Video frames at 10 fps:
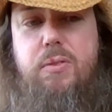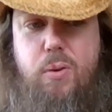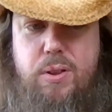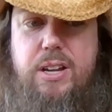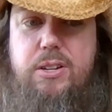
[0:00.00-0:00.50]

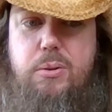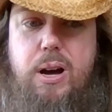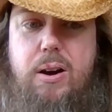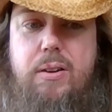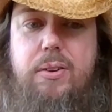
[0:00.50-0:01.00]
Before they
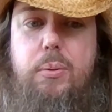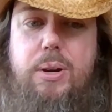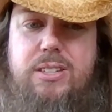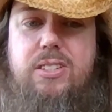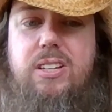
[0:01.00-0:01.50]
do, however,
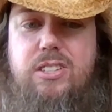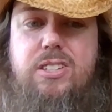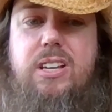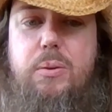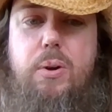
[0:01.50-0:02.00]
we see a
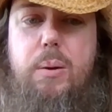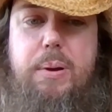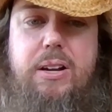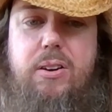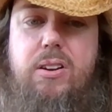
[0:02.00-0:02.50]
scene where
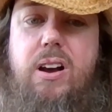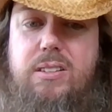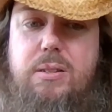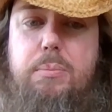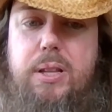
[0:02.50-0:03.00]
Peter
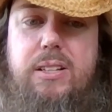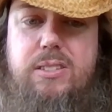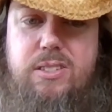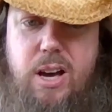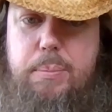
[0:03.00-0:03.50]

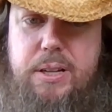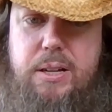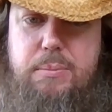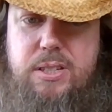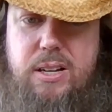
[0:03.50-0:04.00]
contemplates
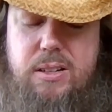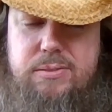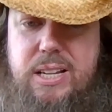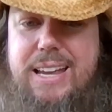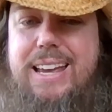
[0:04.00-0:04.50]
topping
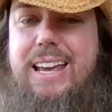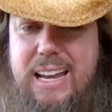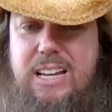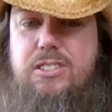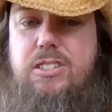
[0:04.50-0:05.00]
himself.
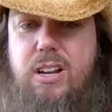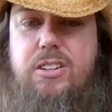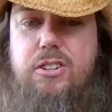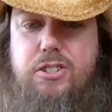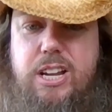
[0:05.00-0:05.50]
It's an
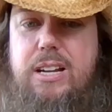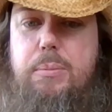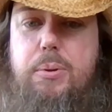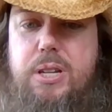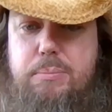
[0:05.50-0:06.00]

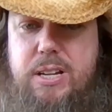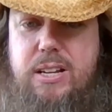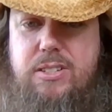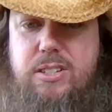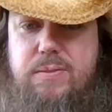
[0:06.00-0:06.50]
understandable
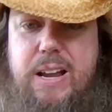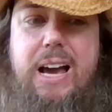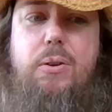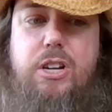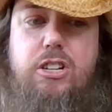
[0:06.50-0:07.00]
temptation.
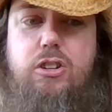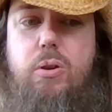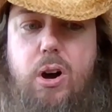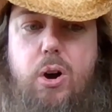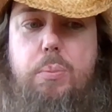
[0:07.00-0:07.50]
How can
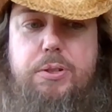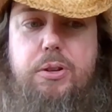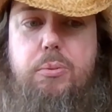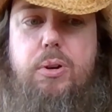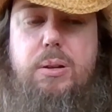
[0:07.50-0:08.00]
you hope
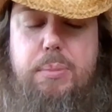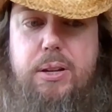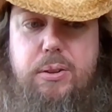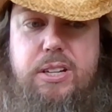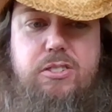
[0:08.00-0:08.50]
to
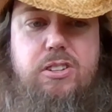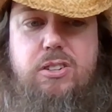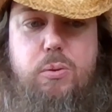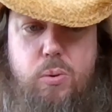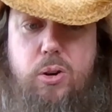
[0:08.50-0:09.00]
rebuild in
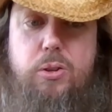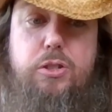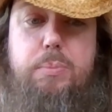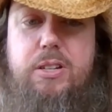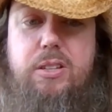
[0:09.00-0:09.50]
such a
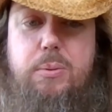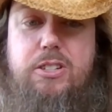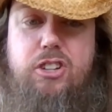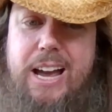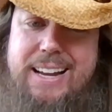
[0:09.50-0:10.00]
world, especially
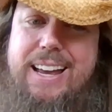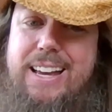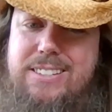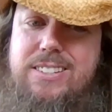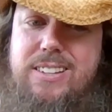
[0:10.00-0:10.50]
when
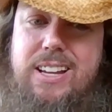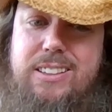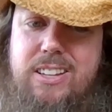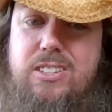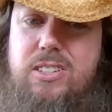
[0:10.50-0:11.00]
jackasses
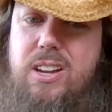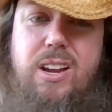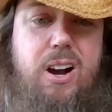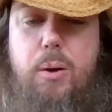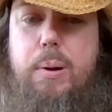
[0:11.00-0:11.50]
like this
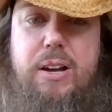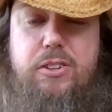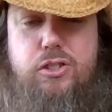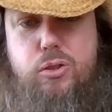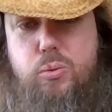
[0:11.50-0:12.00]
are
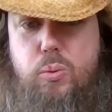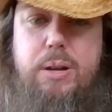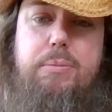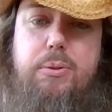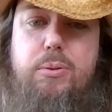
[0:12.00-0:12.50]
bound to
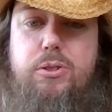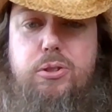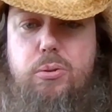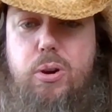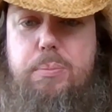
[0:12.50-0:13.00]
sweep through and
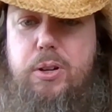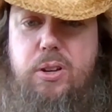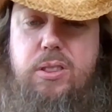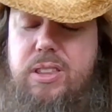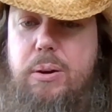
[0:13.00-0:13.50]
screw up
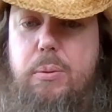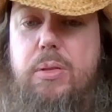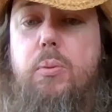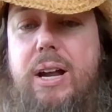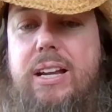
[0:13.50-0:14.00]
your good thing
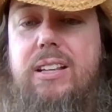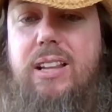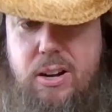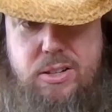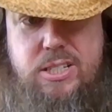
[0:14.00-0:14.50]
with
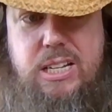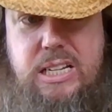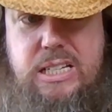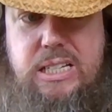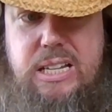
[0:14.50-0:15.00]

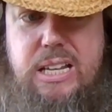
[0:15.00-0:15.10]
regularity?